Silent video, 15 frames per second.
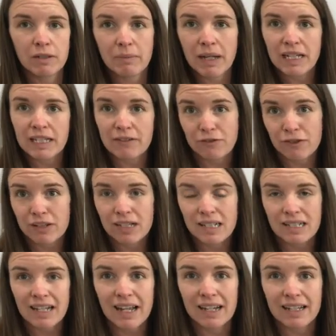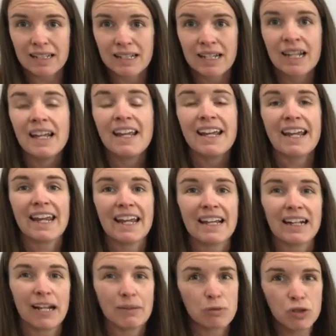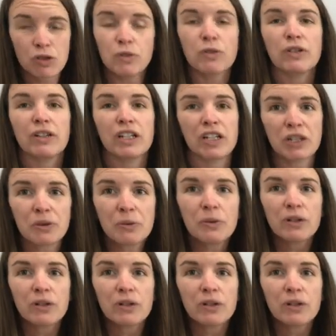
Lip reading: make different designs. And I'm sure that you will